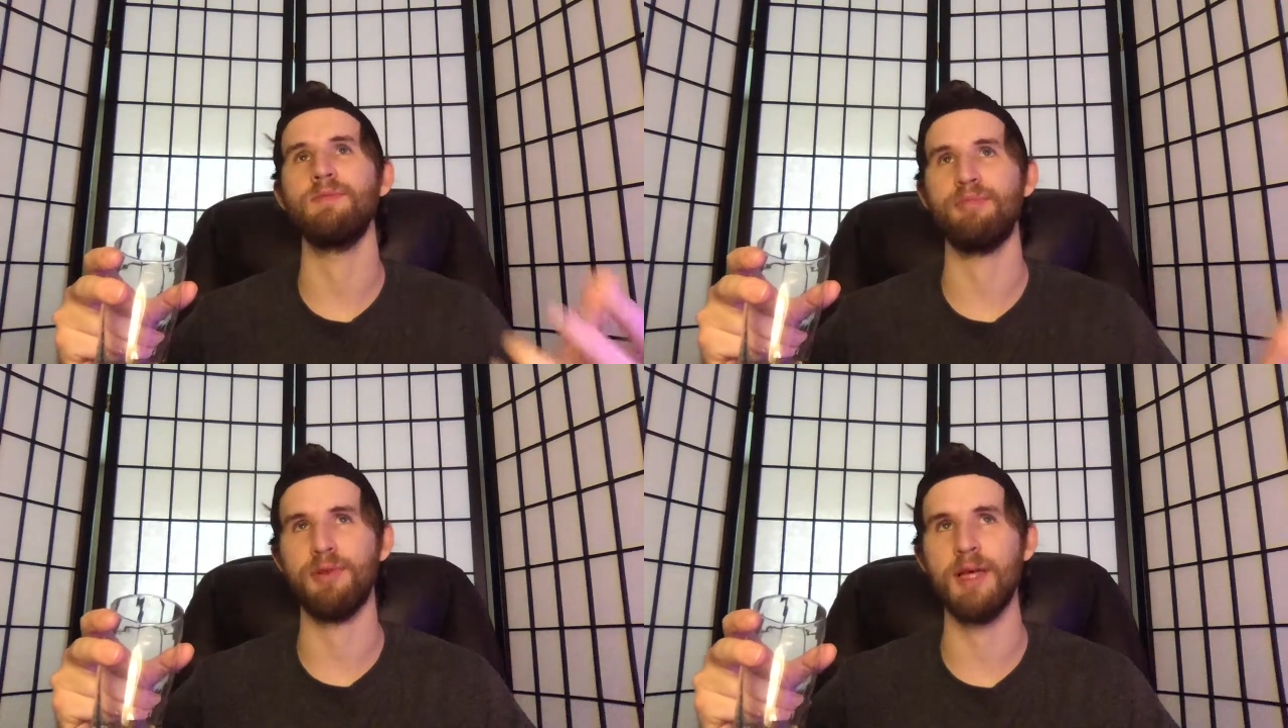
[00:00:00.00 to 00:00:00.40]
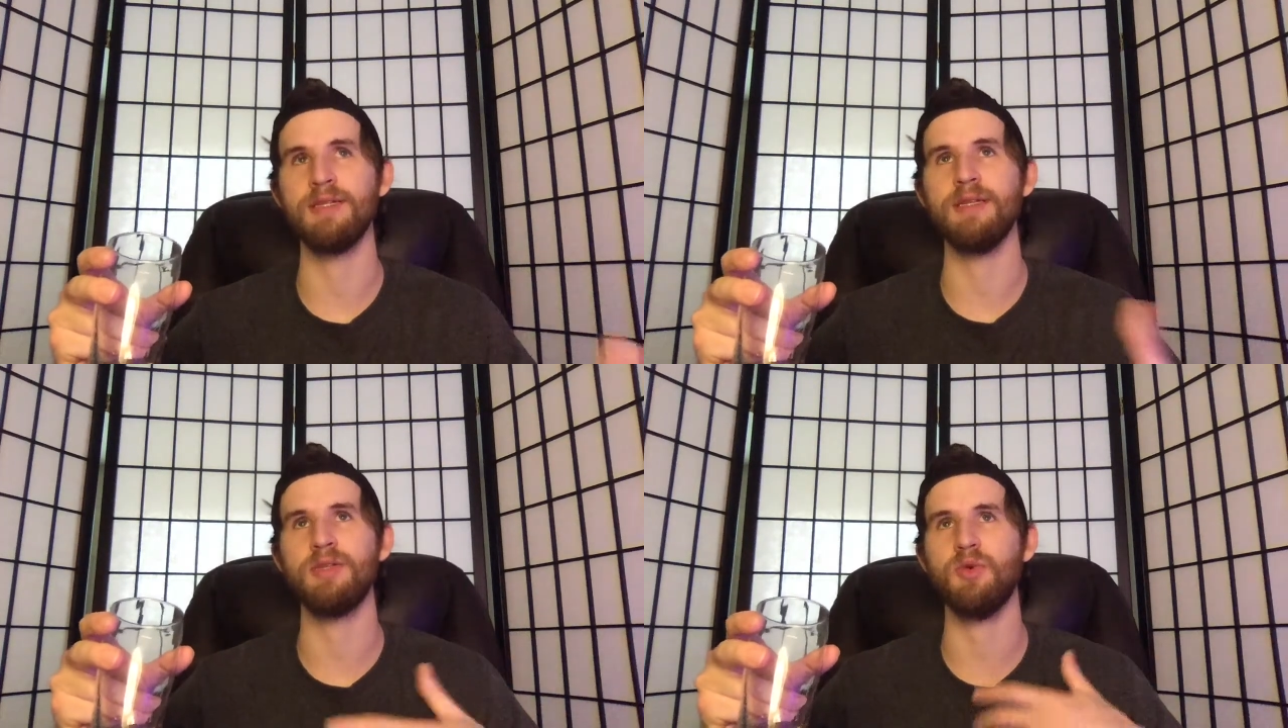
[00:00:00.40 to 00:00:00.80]

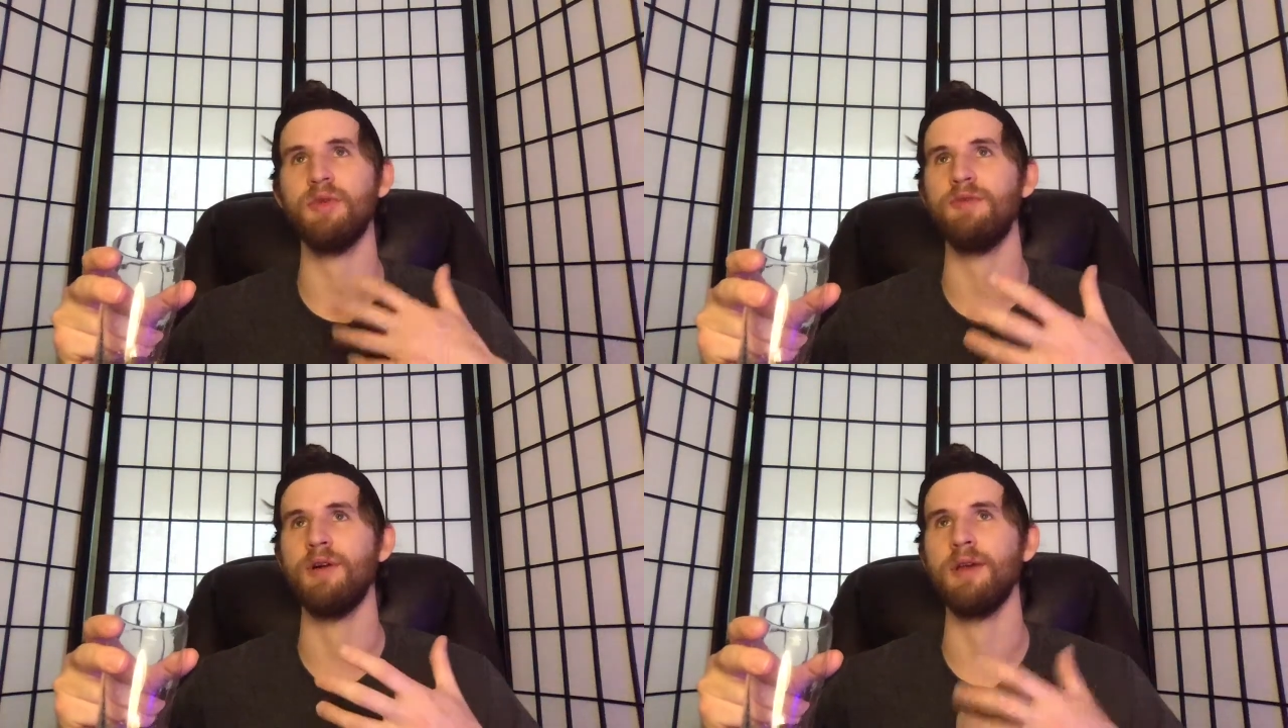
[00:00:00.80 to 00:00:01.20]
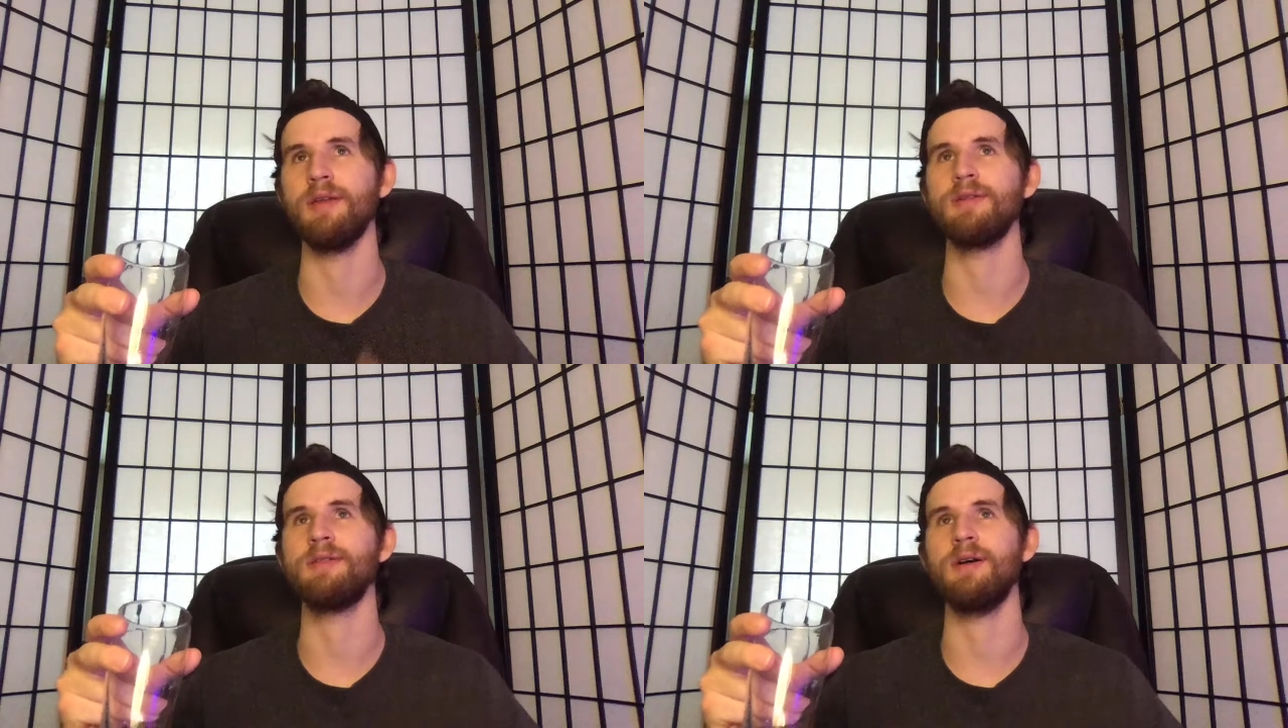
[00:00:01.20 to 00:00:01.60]
pleasant sort of
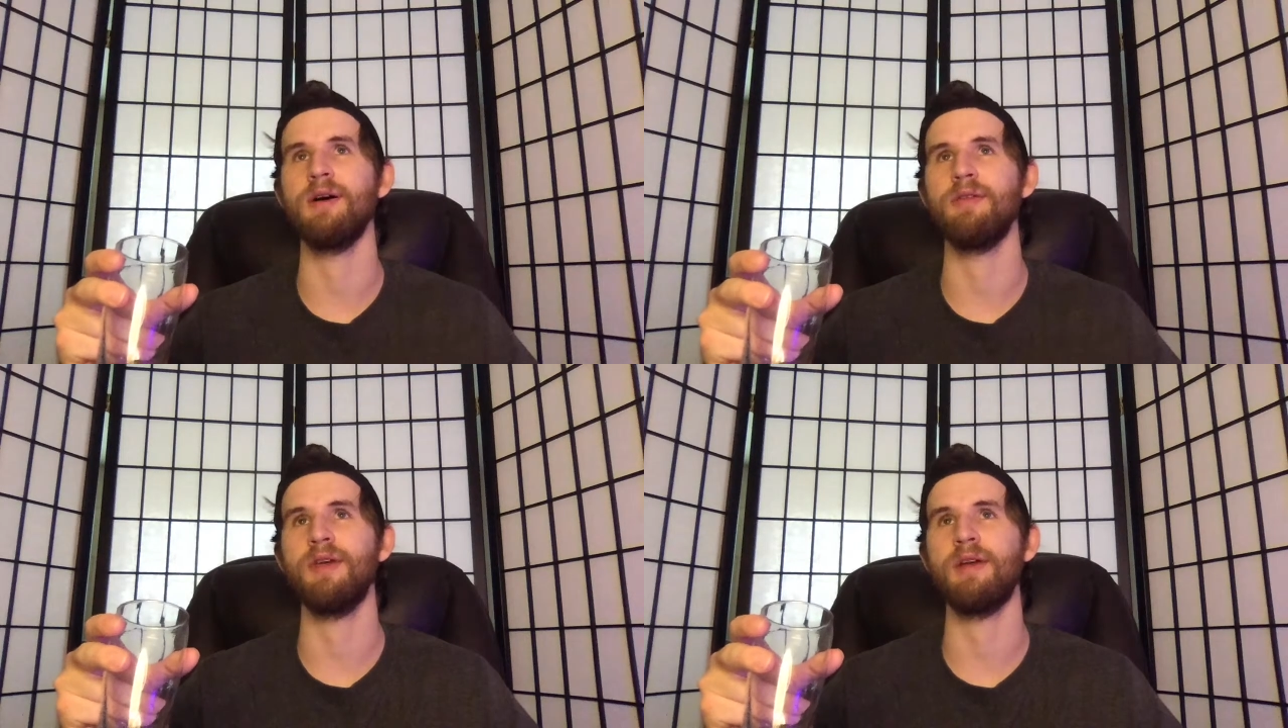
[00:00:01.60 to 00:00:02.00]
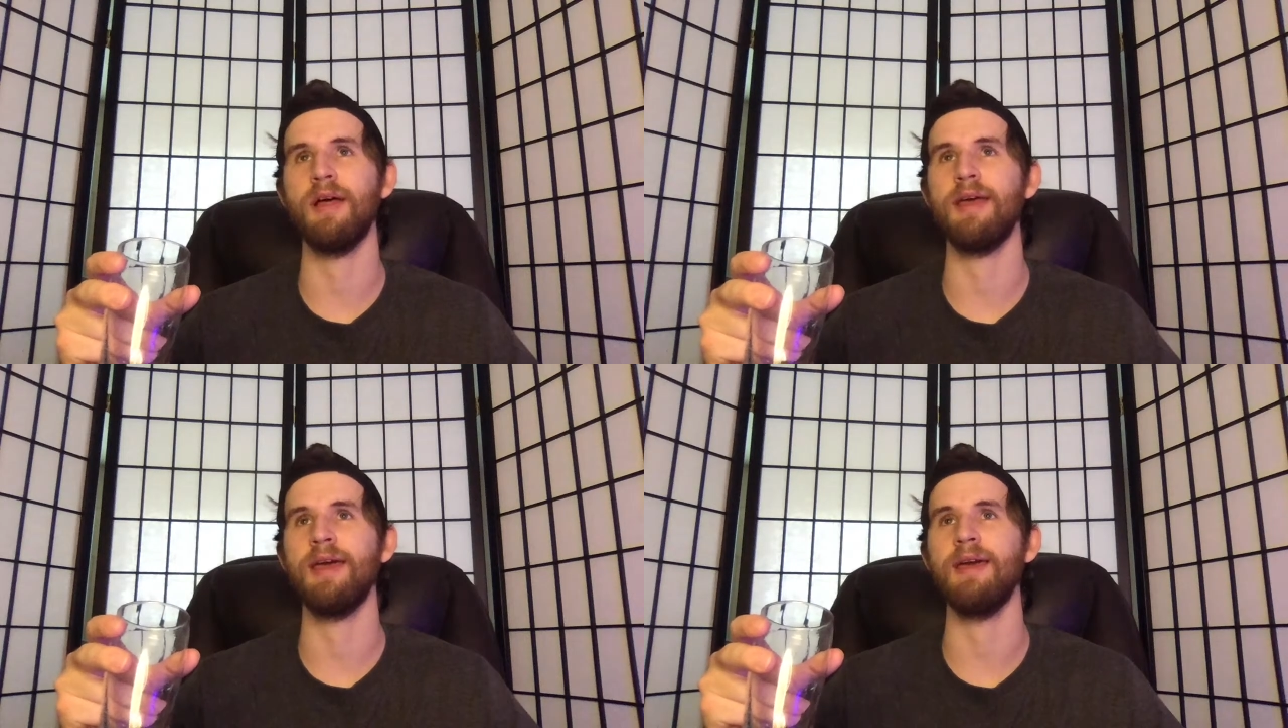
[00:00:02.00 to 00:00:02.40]
funkiness. I think
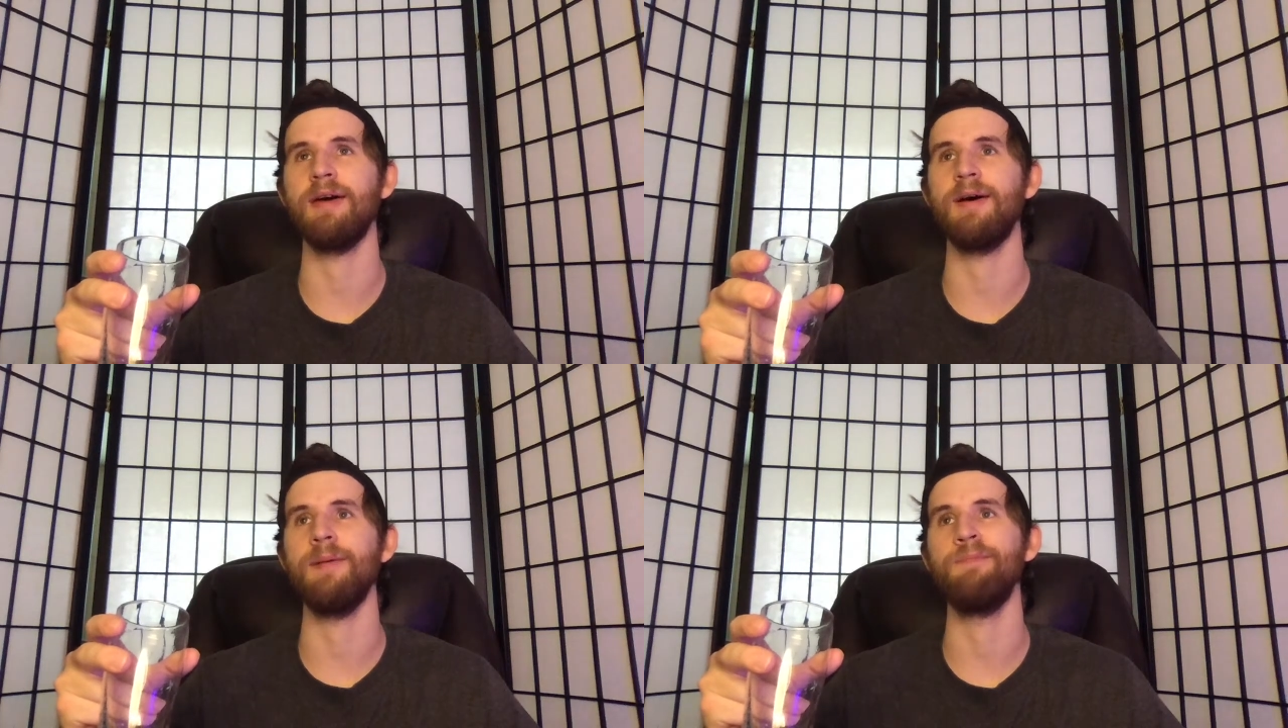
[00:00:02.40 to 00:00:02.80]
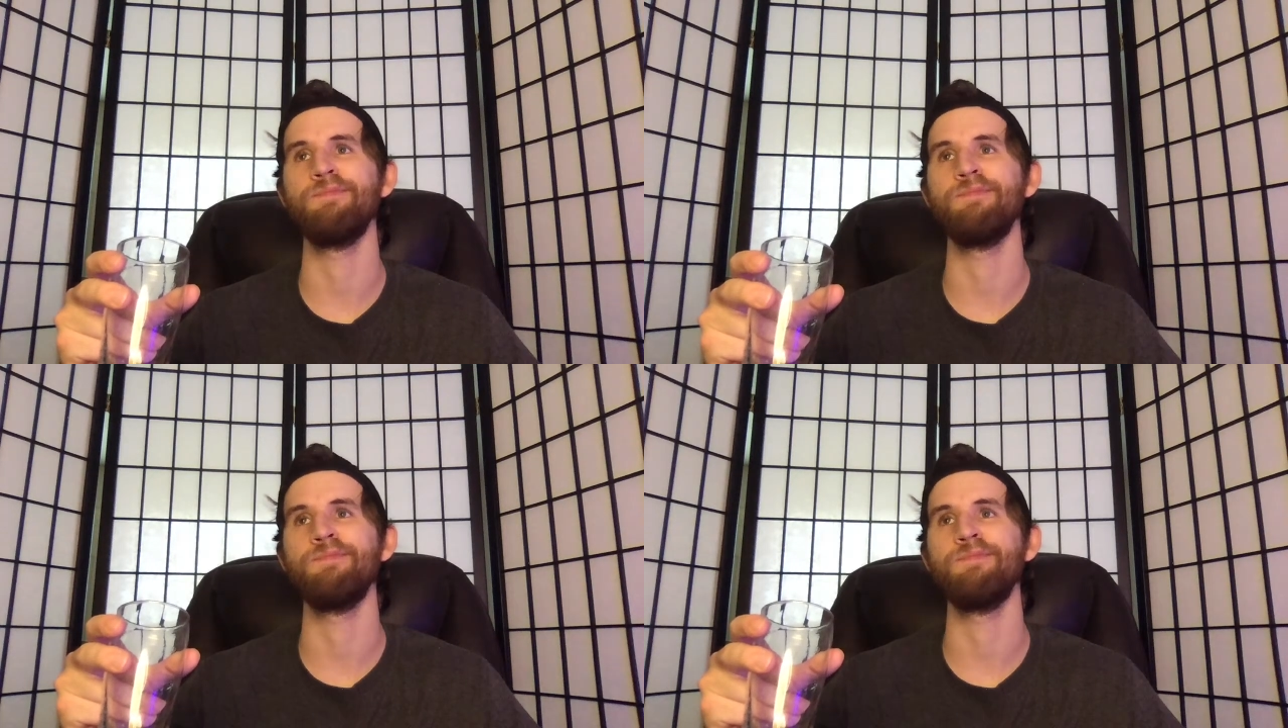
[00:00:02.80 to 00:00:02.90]
like a